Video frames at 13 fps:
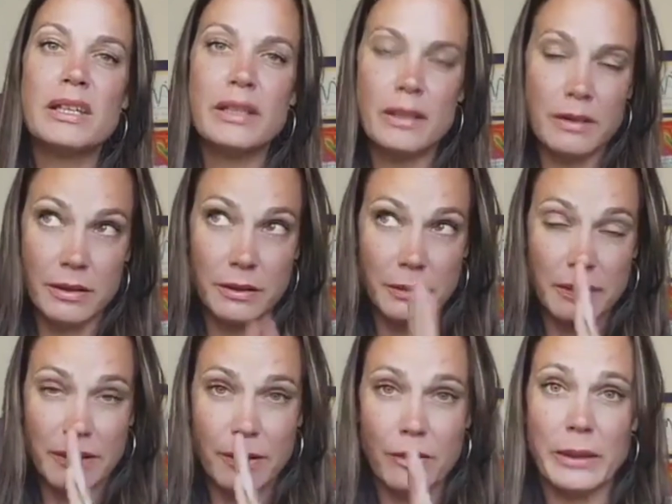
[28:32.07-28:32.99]

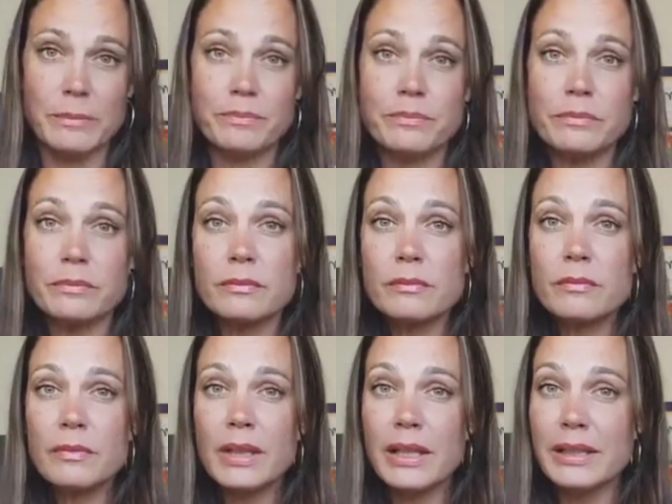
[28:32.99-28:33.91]
Excuse me.
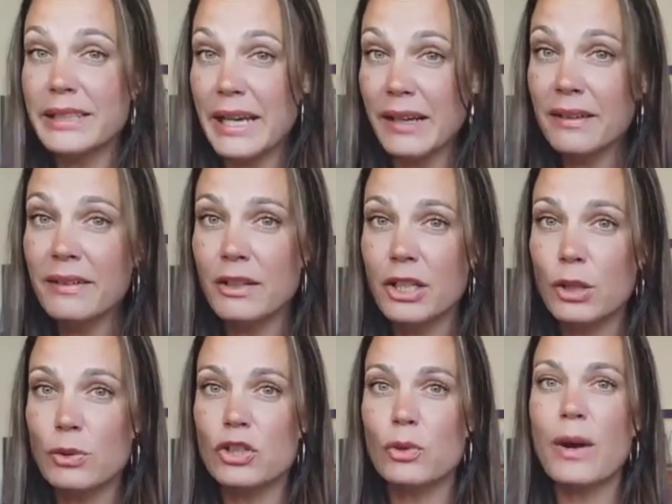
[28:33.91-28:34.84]
Yes, you
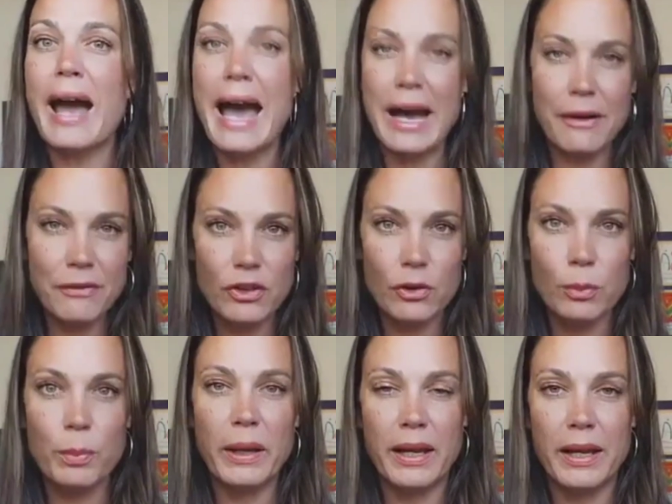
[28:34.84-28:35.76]
do have to
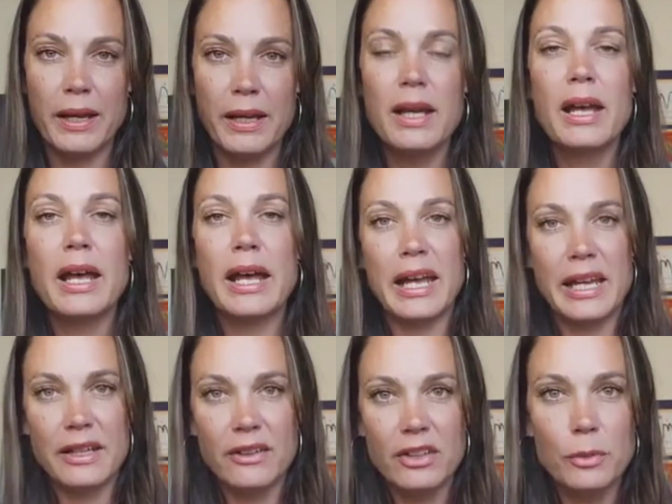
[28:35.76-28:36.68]
pay
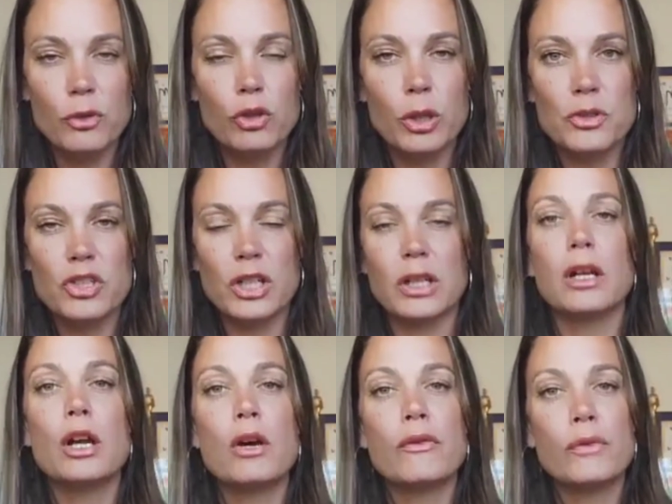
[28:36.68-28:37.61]
a subscription
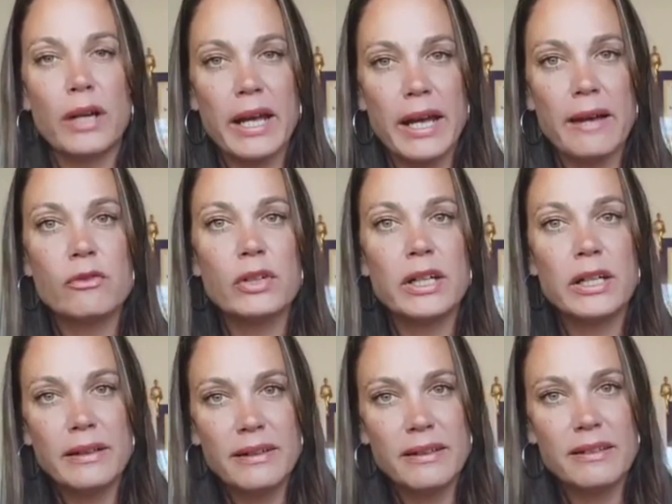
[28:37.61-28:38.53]
for
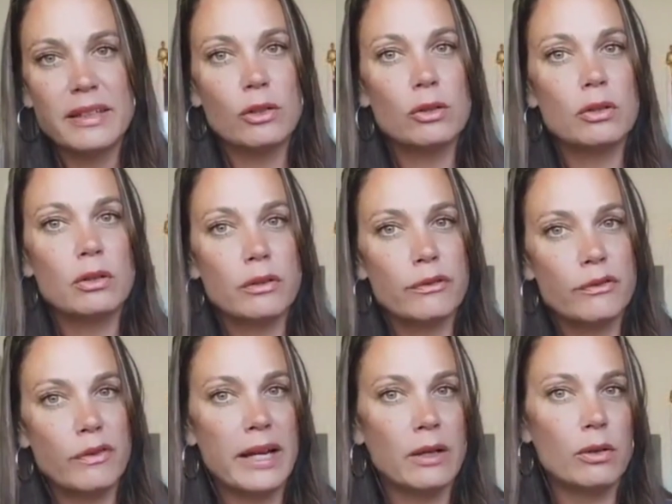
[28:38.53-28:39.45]
every single
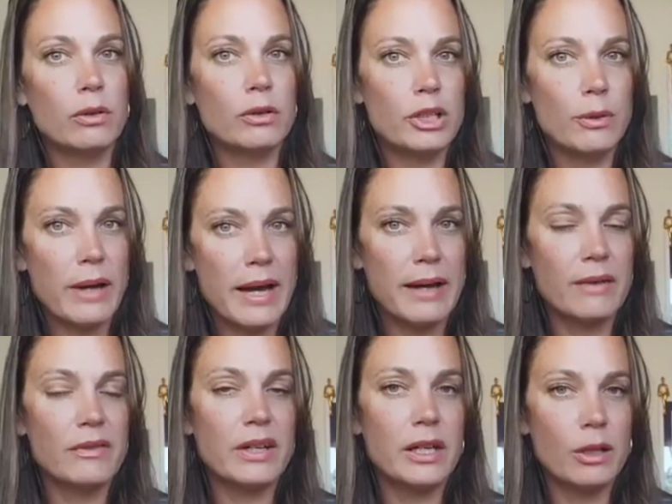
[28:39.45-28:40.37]
file you
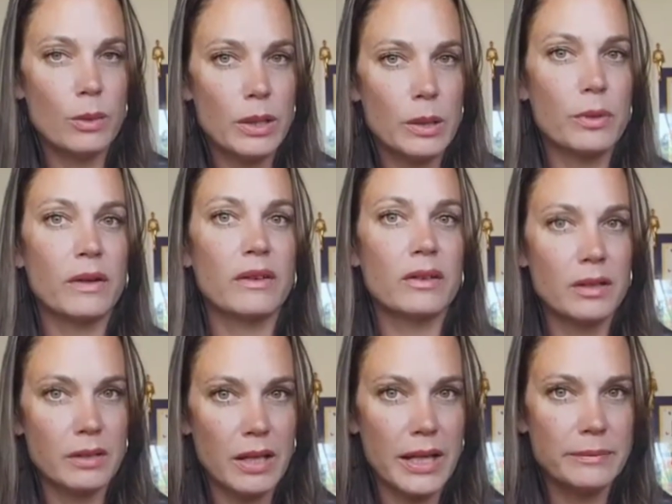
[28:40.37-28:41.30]
have in QuickBooks
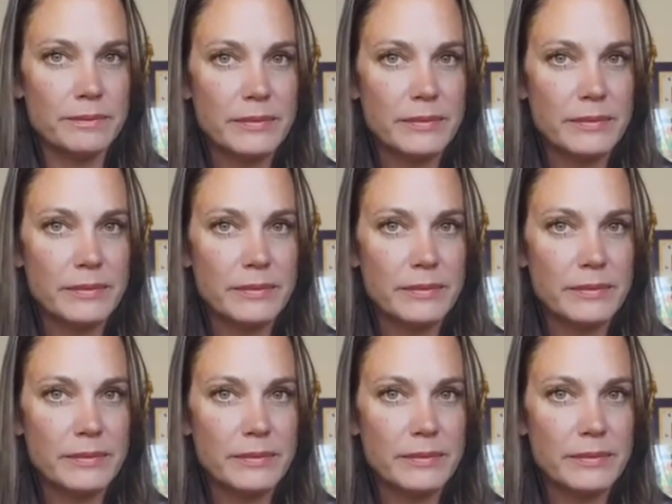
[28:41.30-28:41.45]
Online.